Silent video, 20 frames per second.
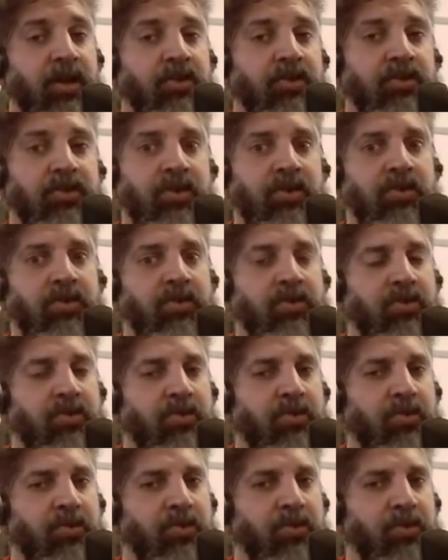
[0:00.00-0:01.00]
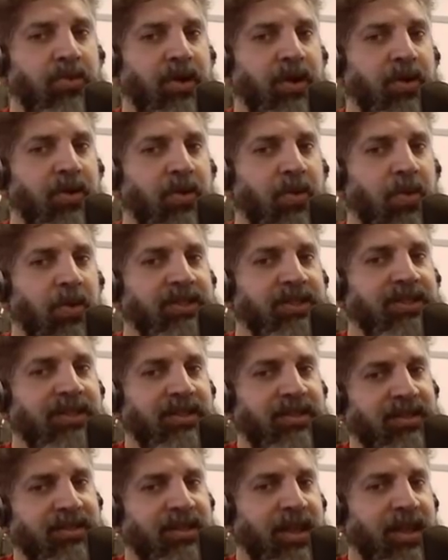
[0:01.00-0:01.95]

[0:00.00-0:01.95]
So, what is the